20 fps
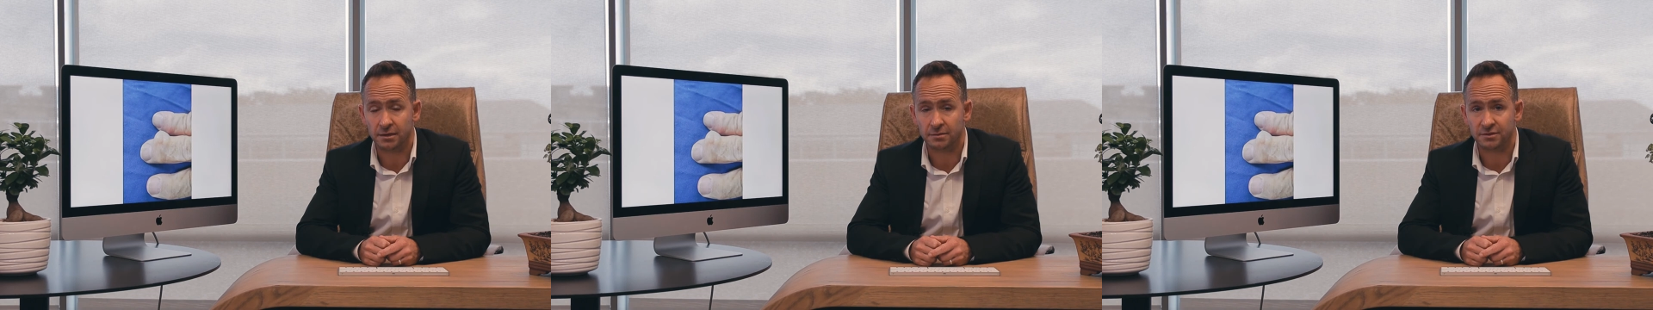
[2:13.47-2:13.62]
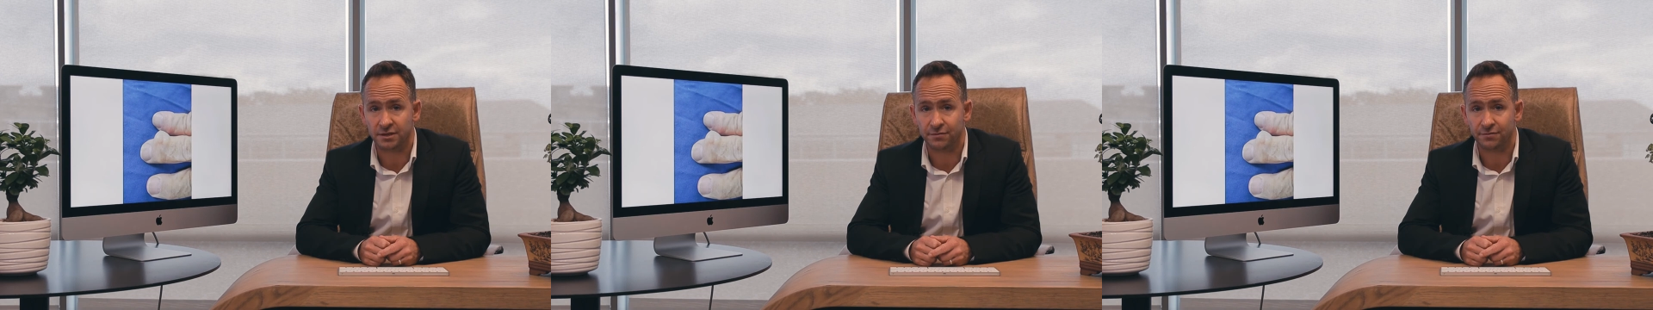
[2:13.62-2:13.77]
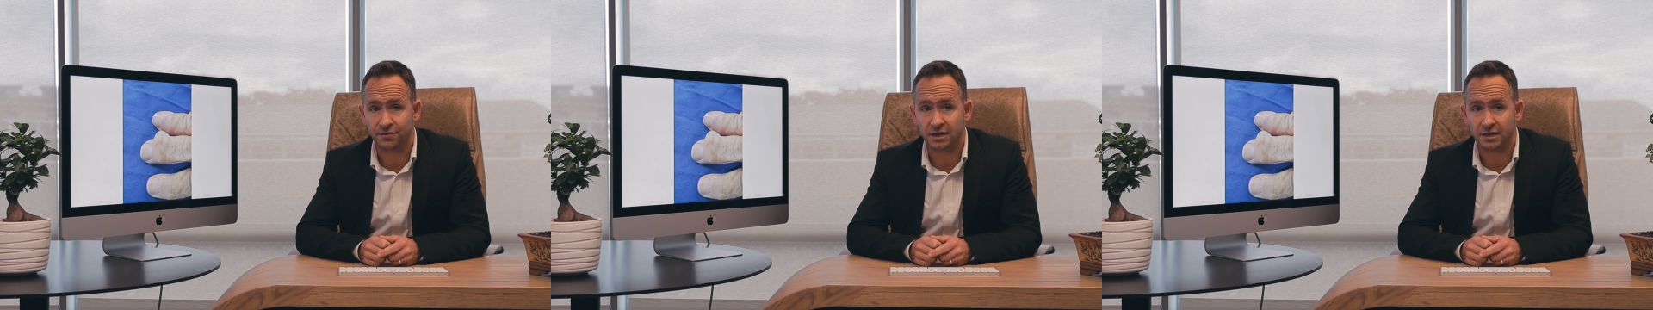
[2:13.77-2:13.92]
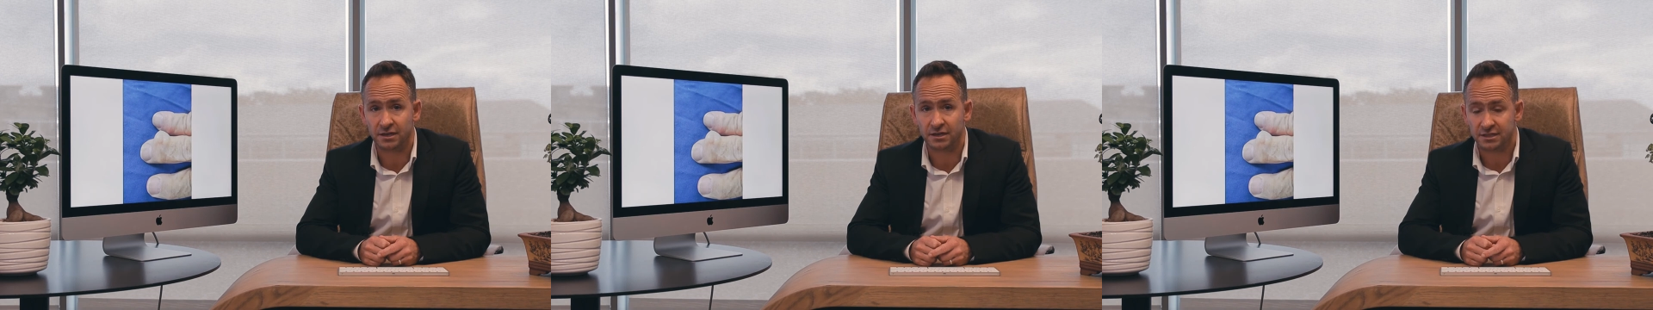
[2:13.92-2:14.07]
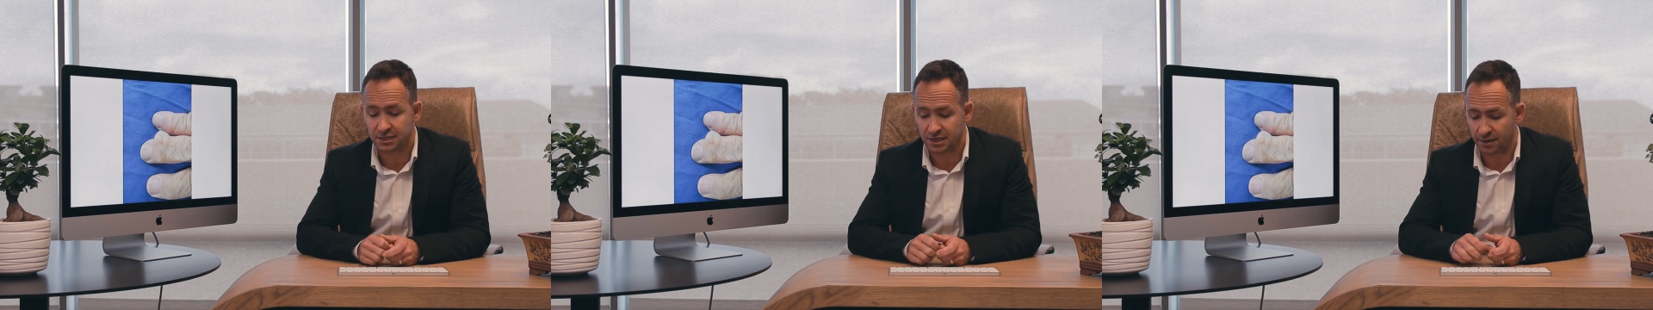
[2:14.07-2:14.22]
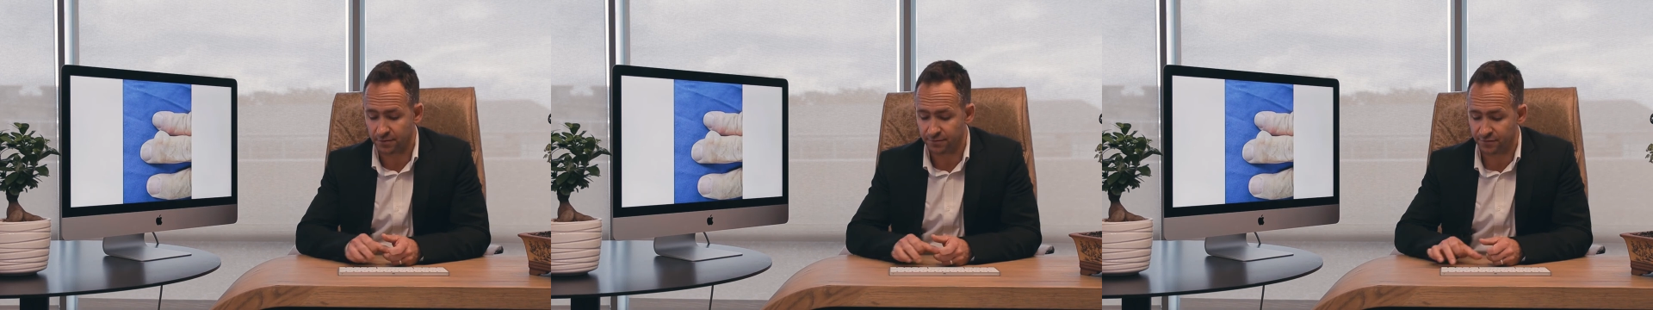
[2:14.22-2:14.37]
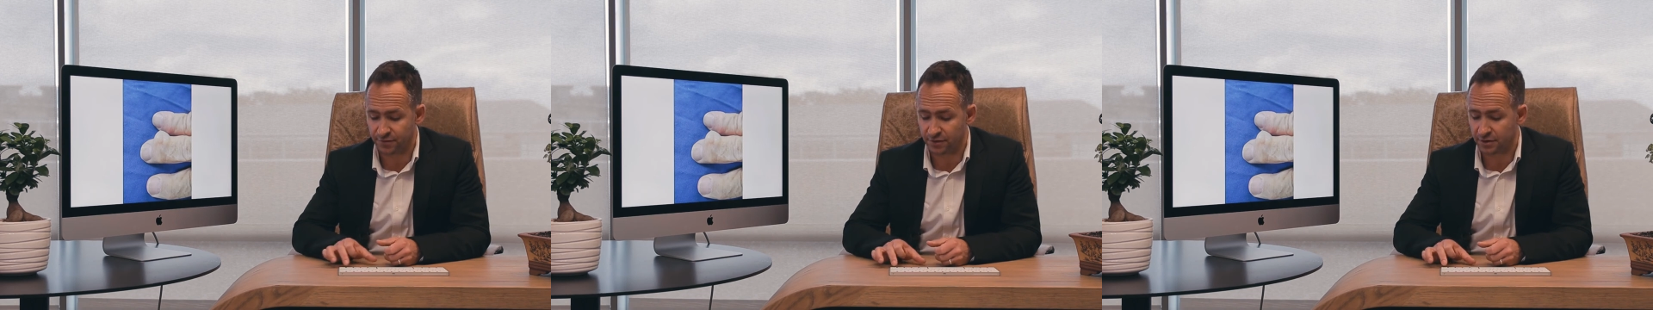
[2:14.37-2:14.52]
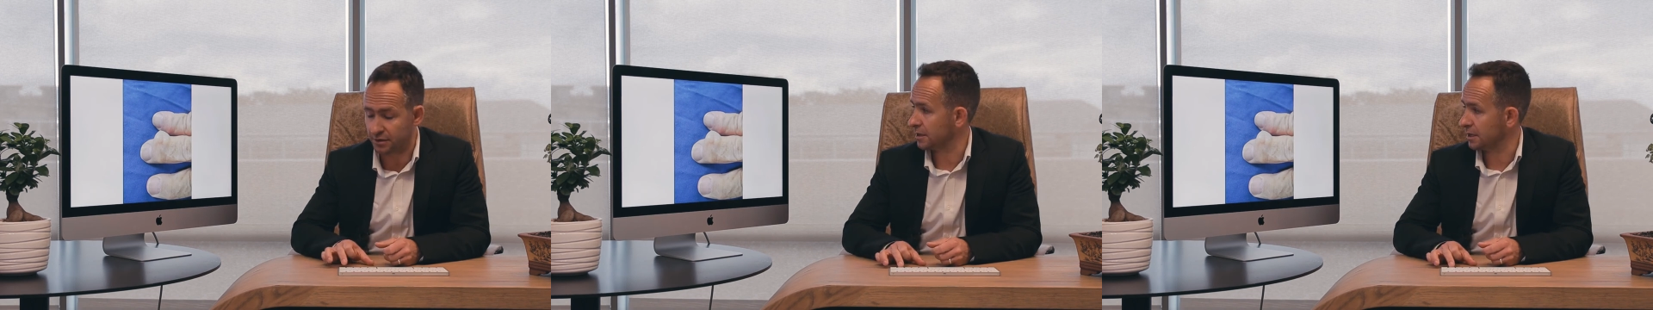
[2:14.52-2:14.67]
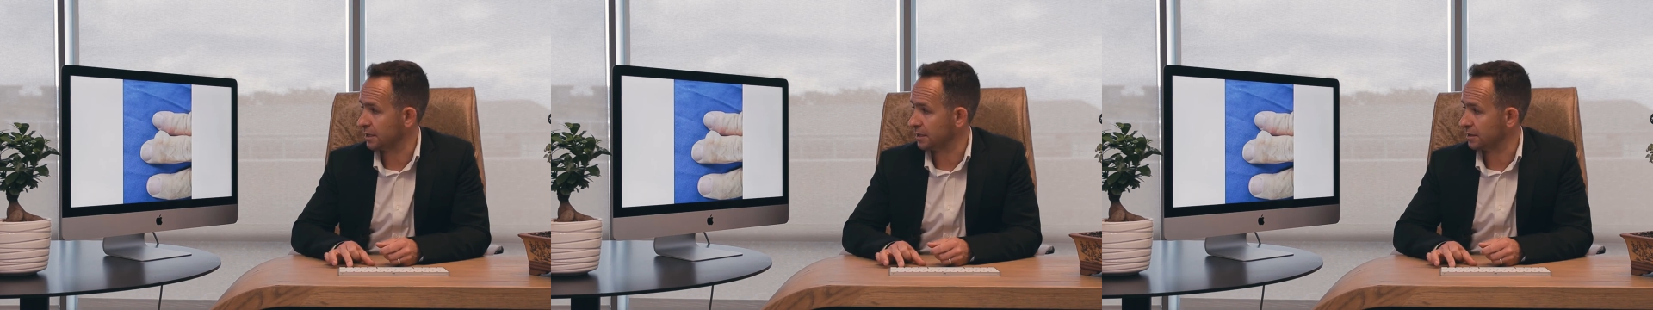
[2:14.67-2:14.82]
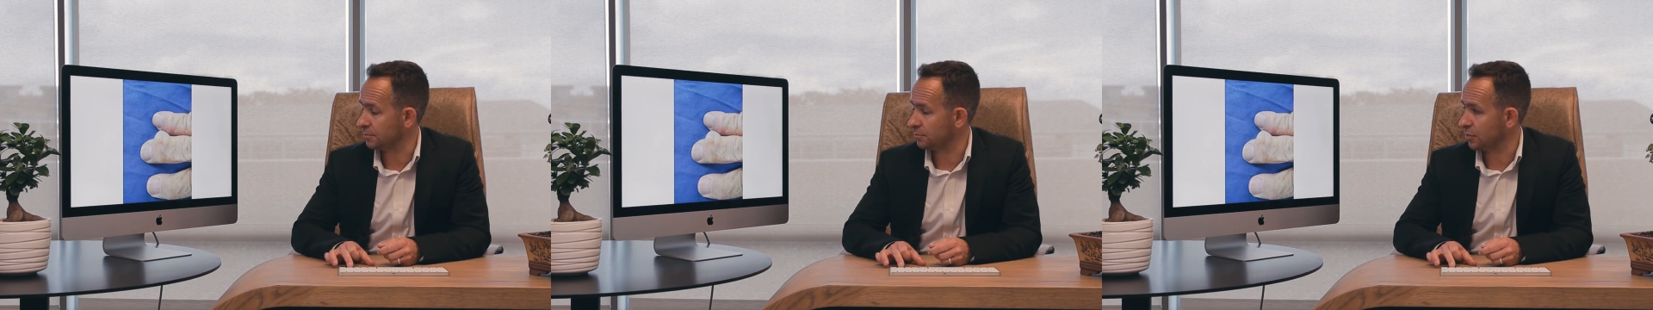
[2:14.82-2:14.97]
severe discomfort
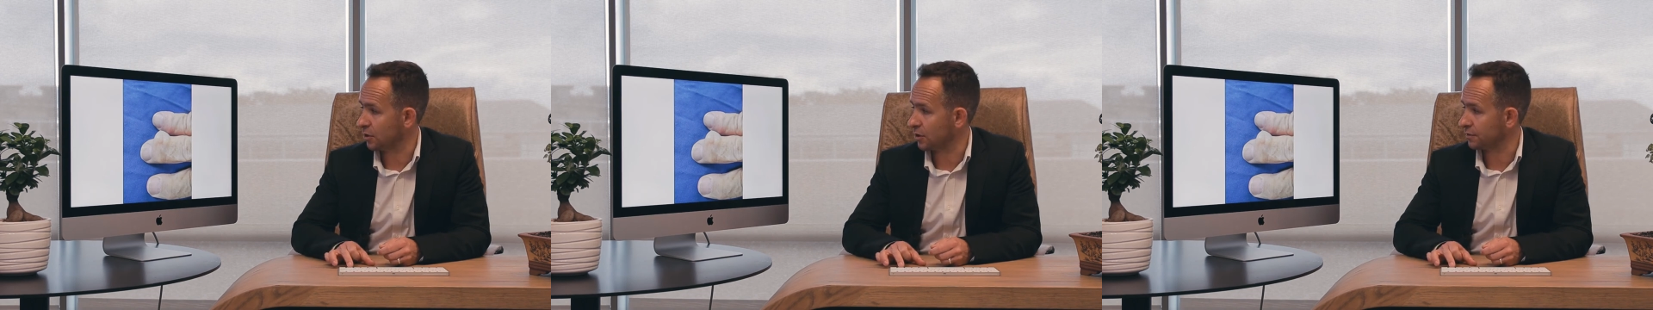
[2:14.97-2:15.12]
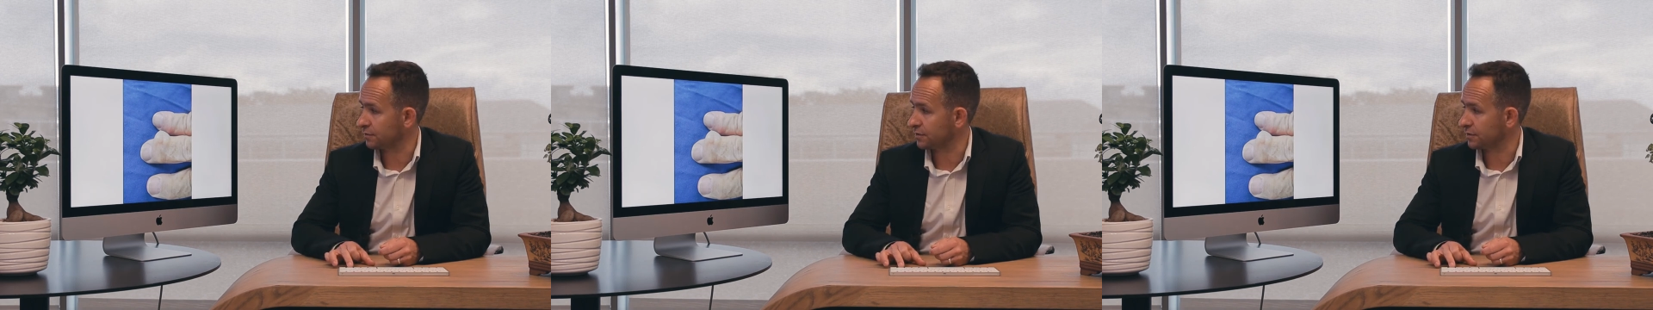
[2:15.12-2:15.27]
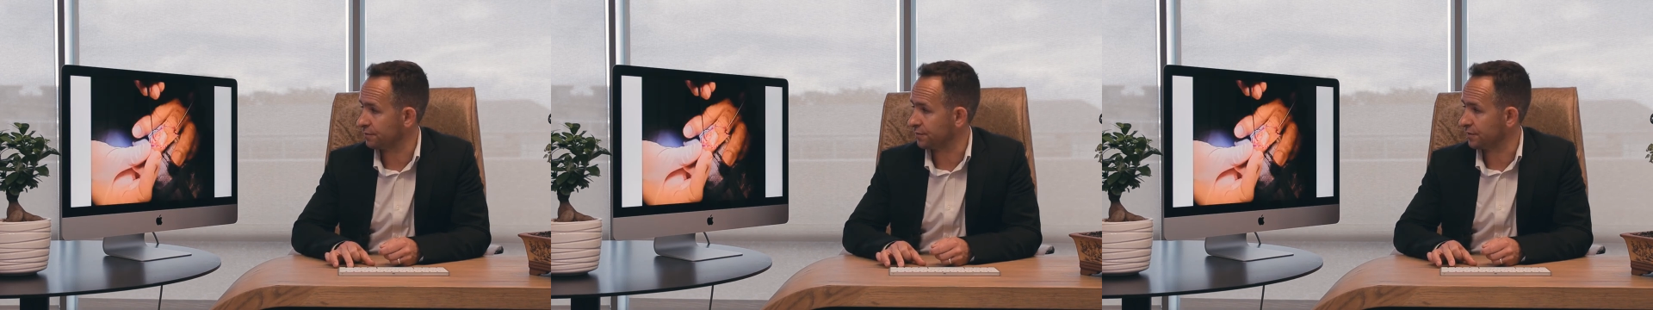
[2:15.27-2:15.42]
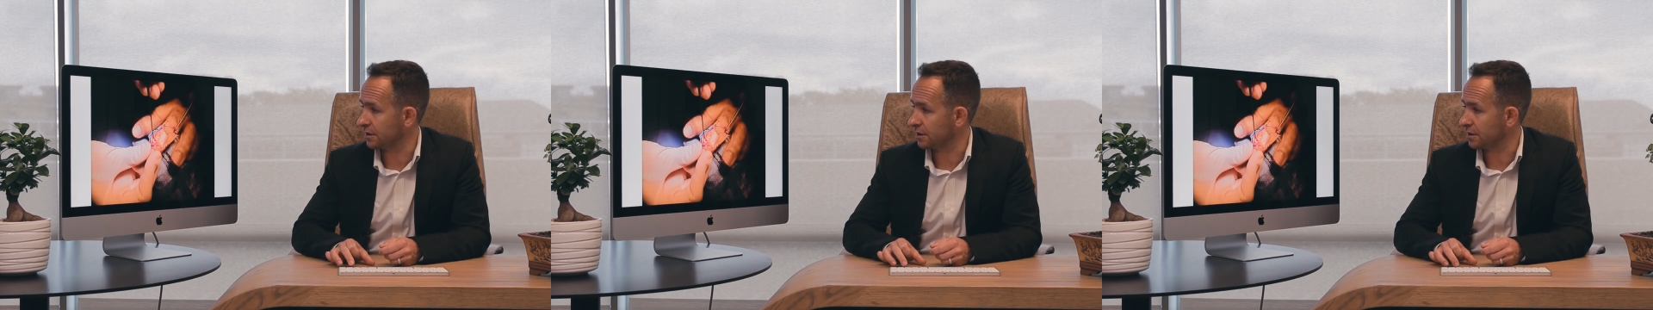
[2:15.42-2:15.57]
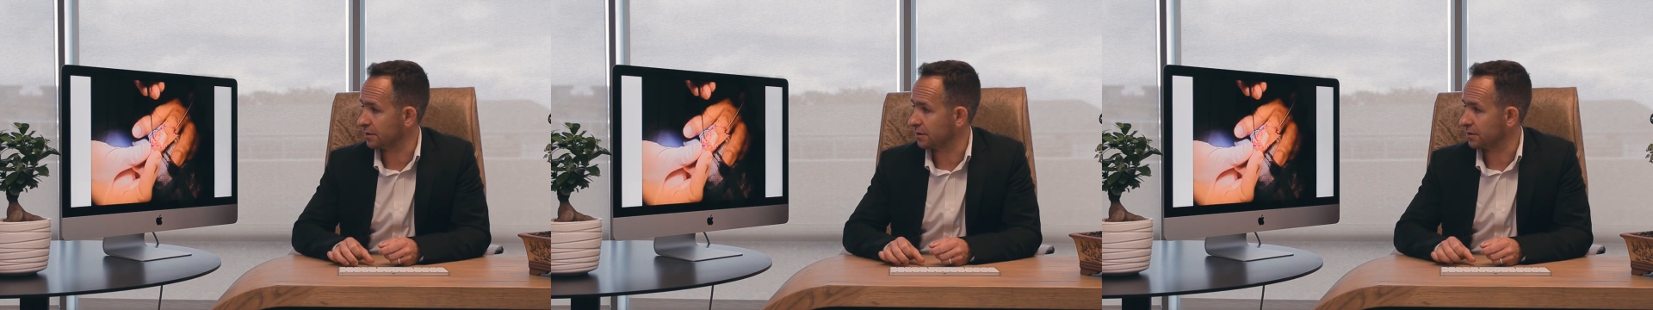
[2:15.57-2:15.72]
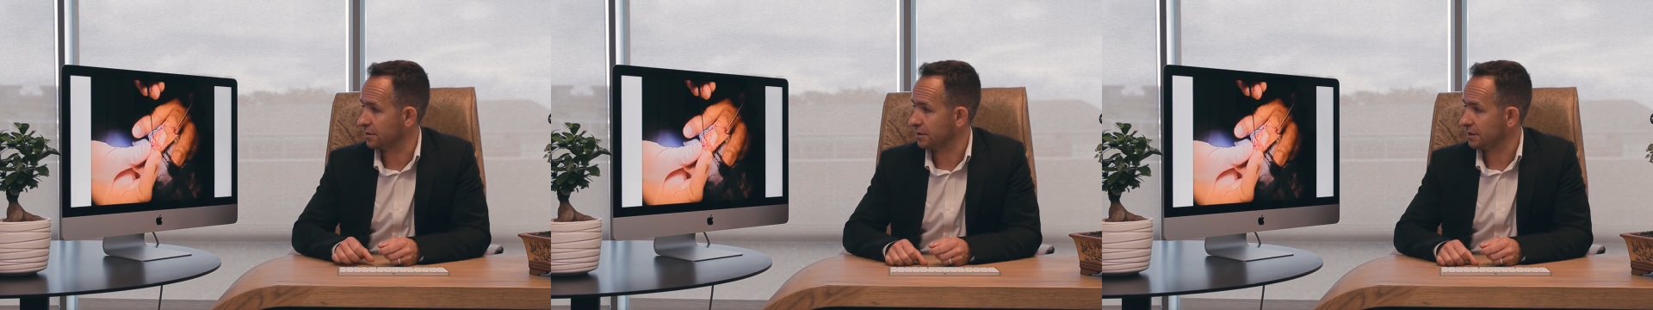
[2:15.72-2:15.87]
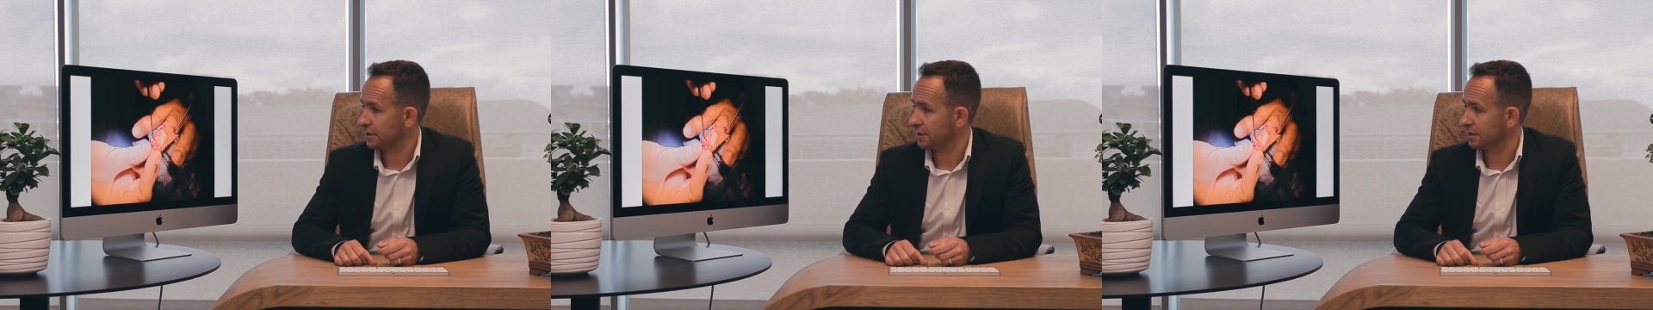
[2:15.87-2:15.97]
in the part of the finger.